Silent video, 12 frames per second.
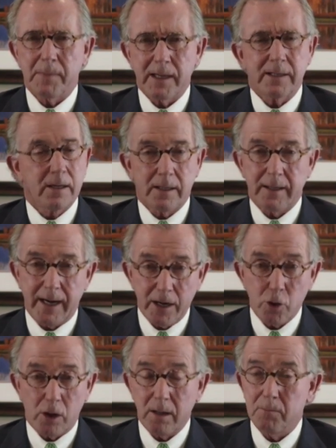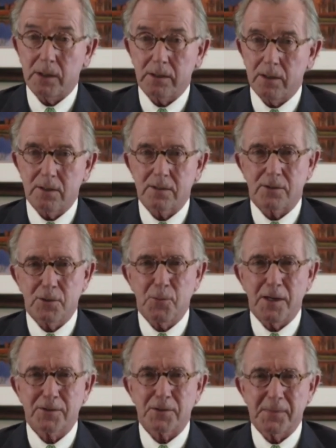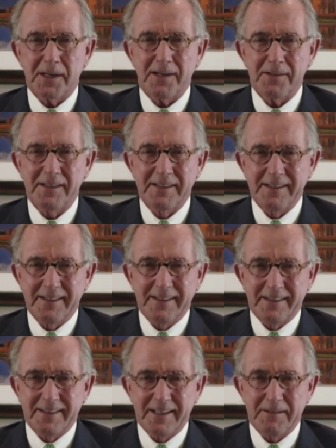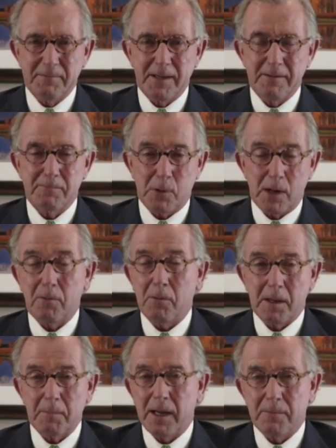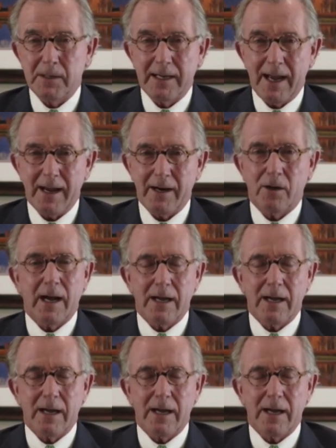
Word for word: making an error because two weeks from now, it, it probably might be higher.